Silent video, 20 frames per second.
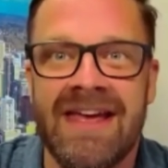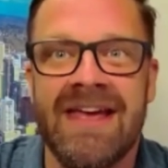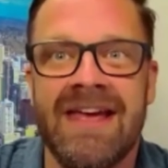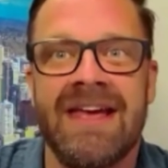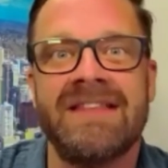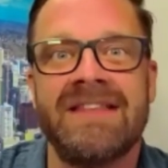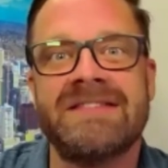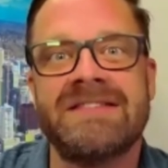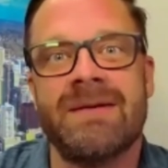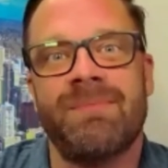
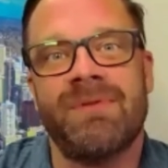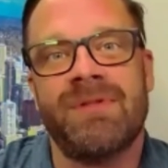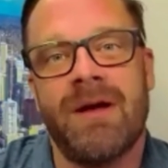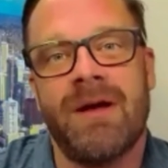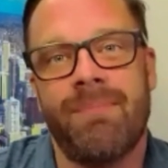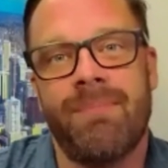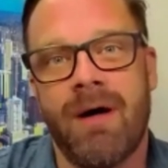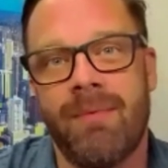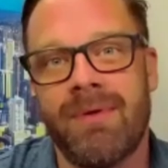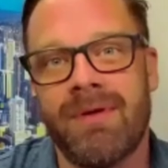It's simply a
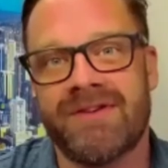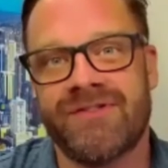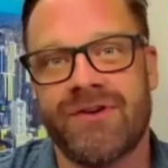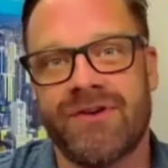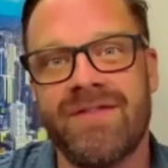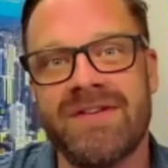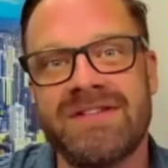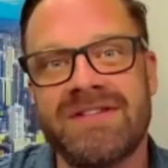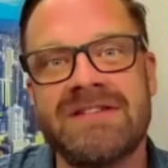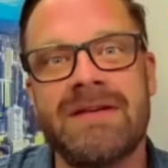public
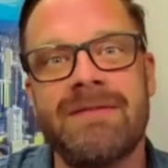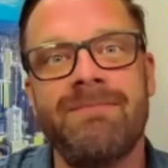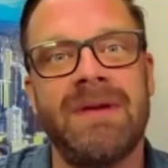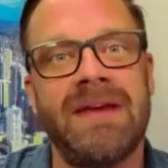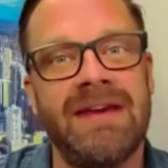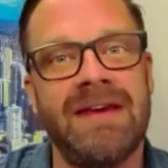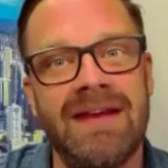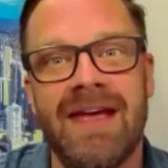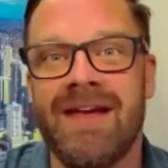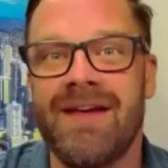service to
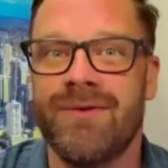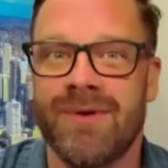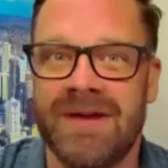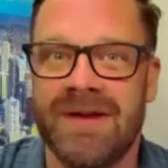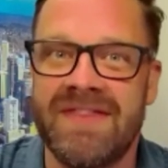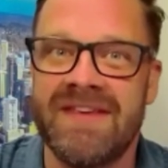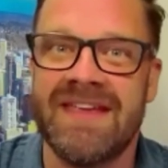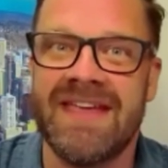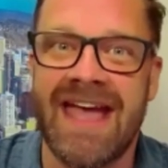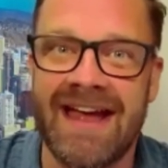meet and
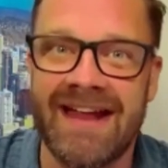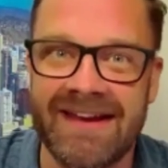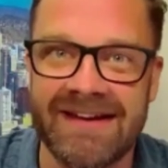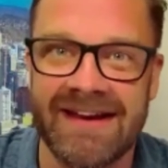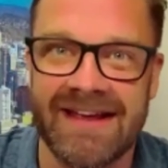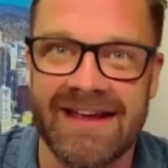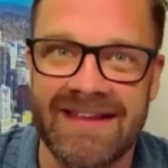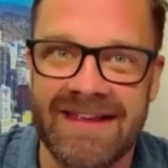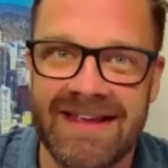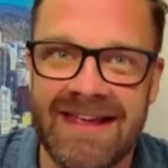greet the
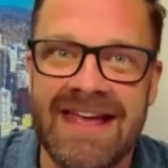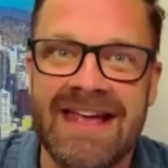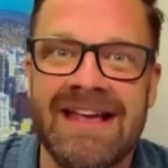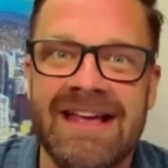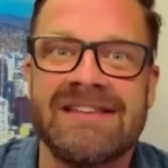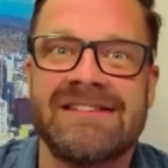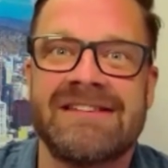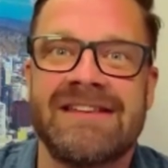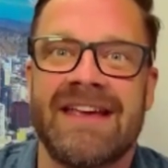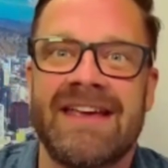candidate.
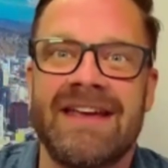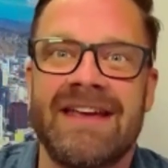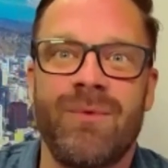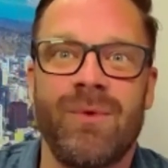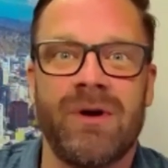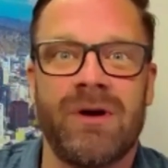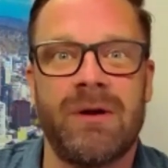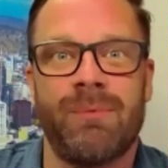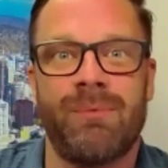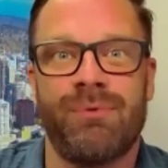Second, we're
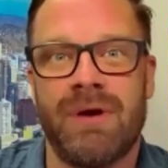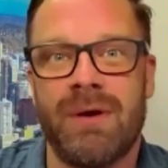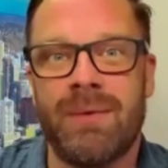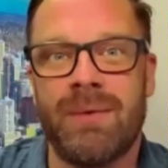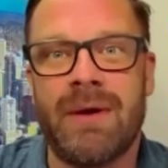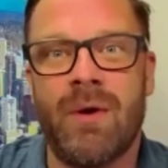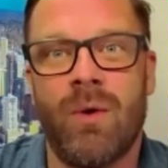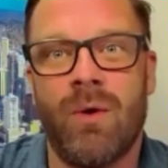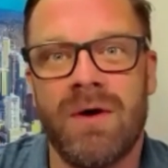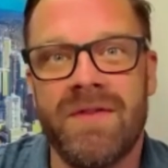going to
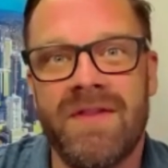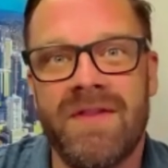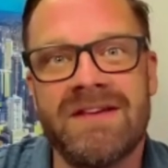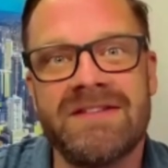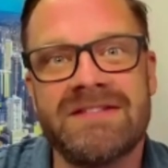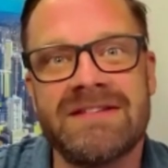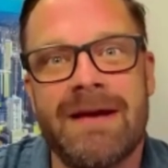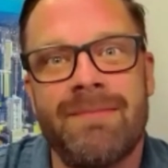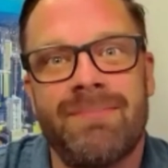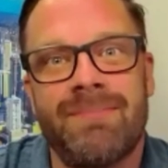pre-record
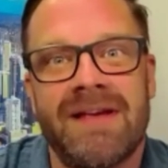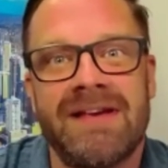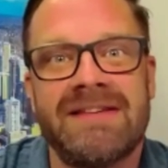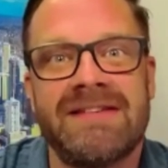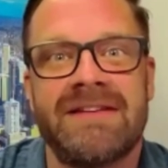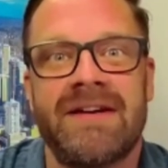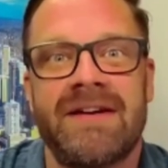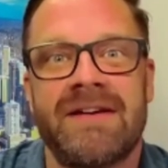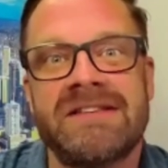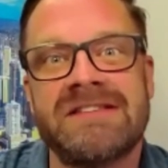this and place
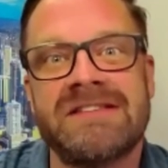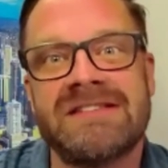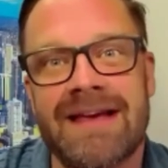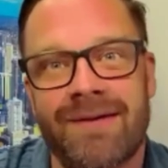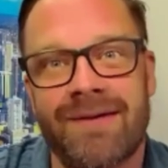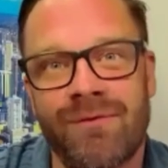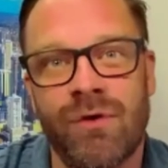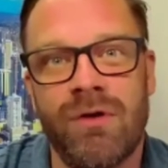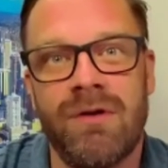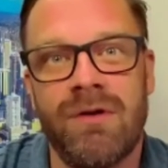it on
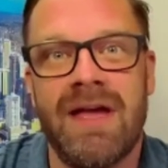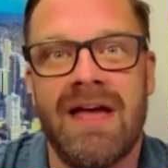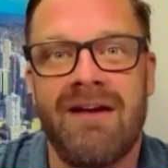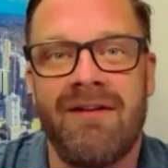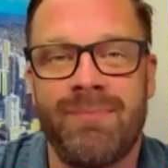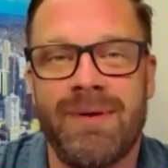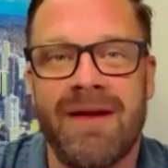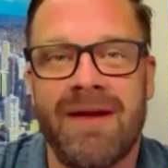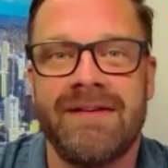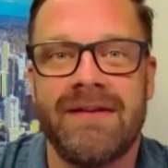several
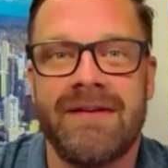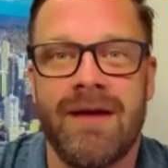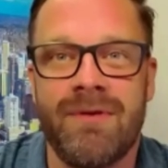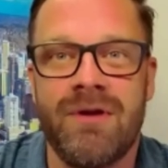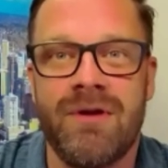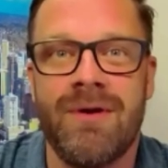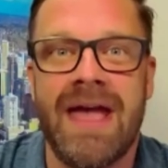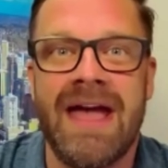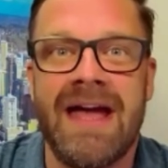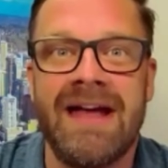
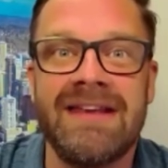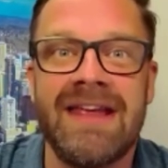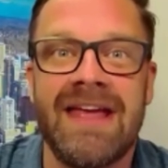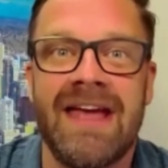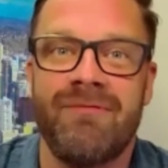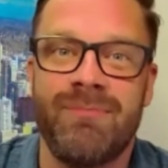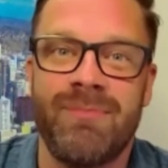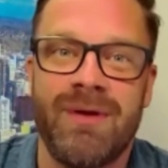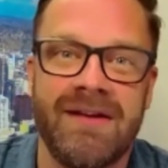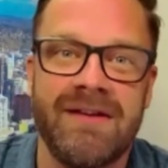FPIW and
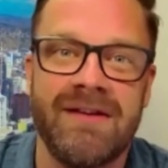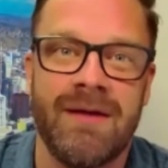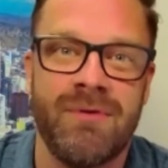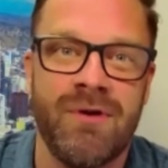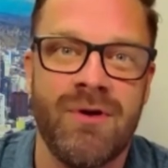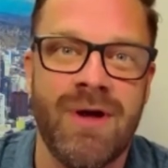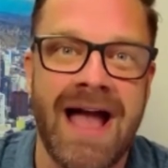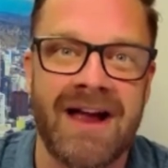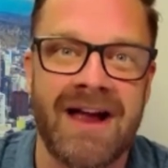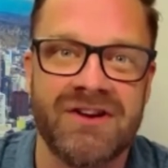
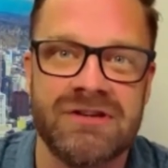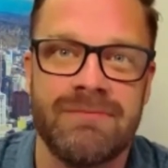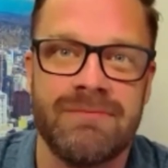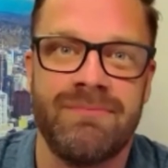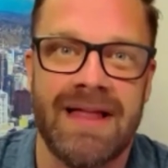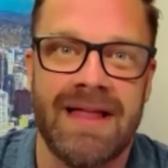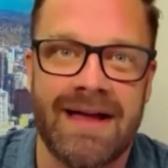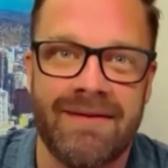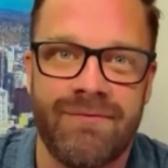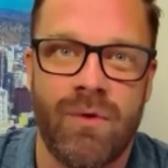FPIW Action
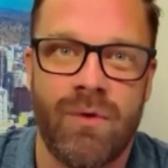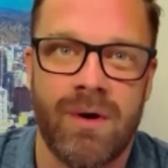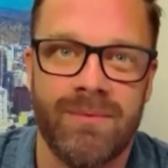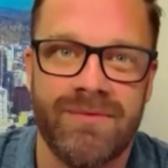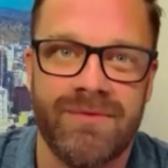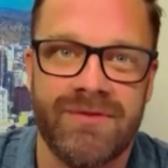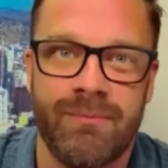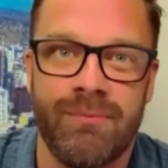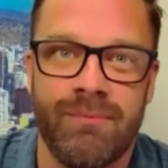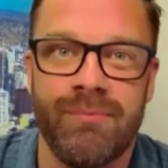
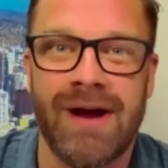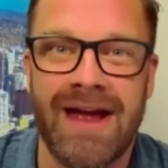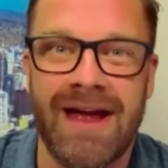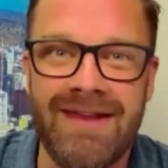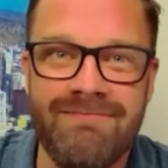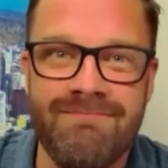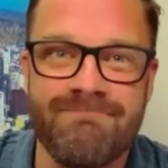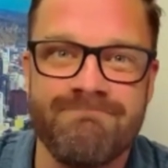platforms. Brad?